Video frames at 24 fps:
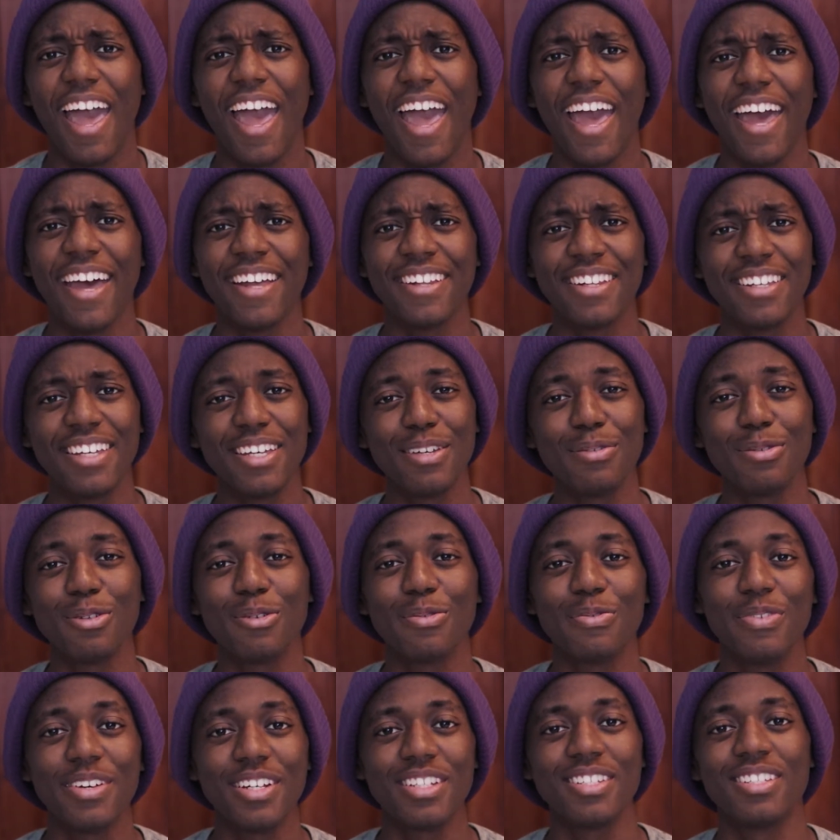And if you
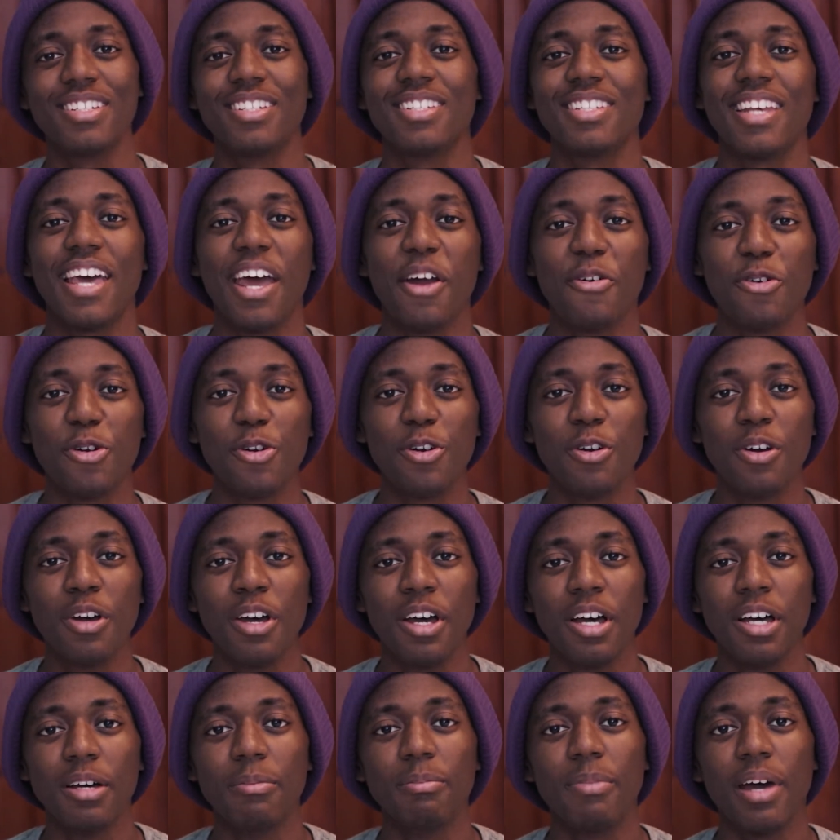face this error,
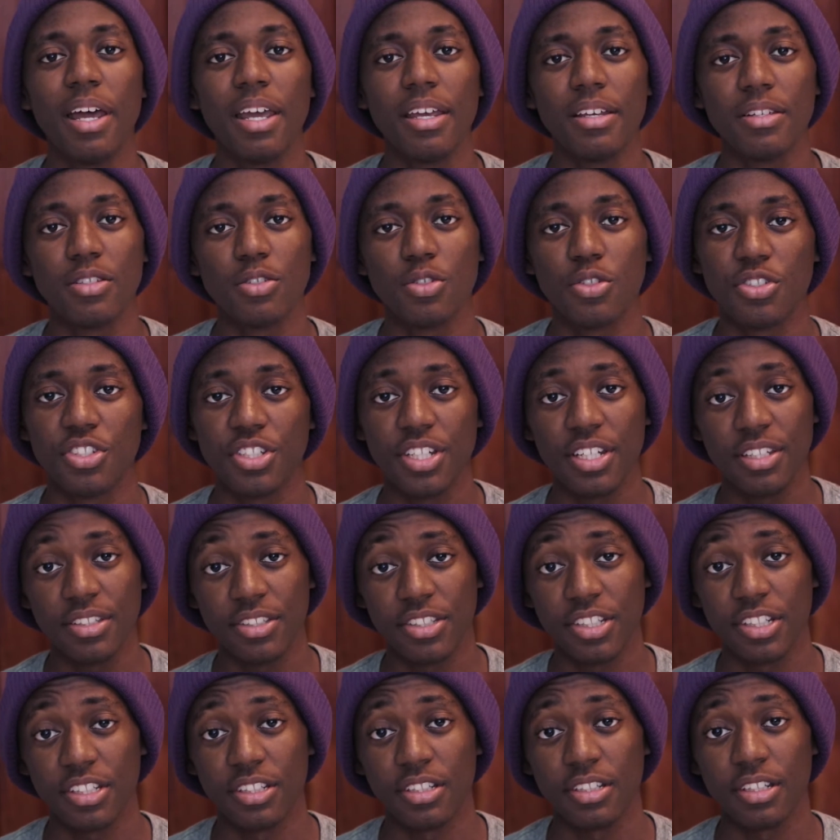my
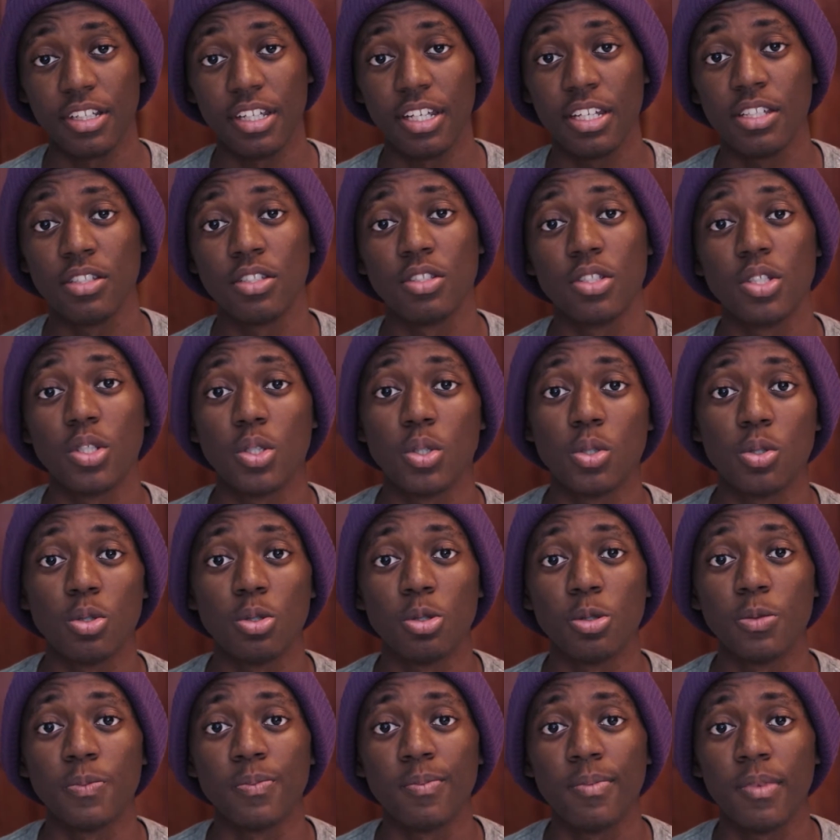suggestion is
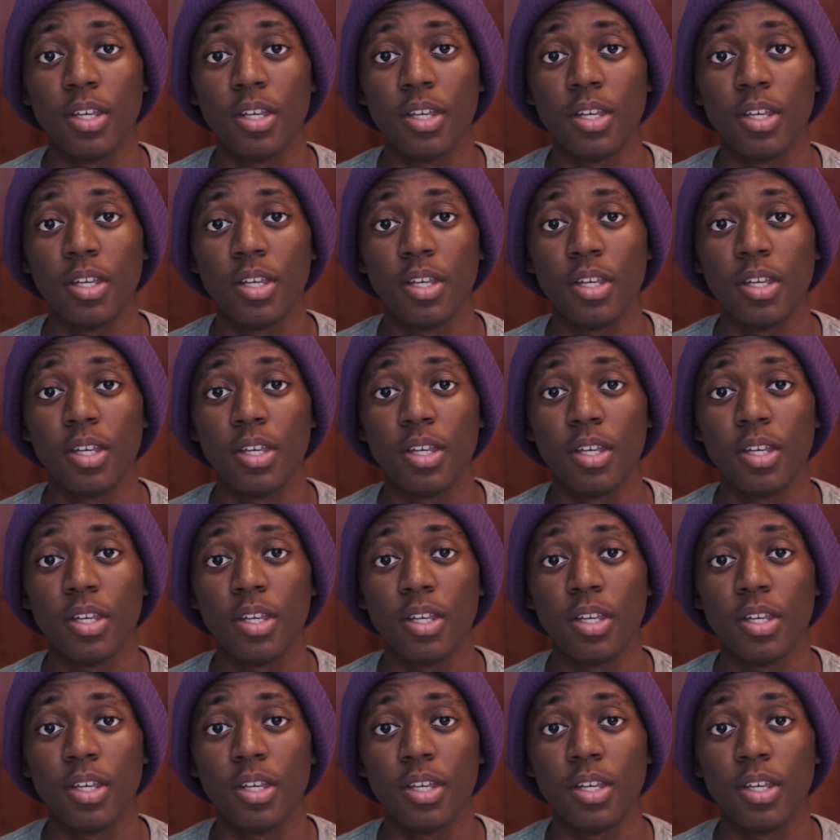to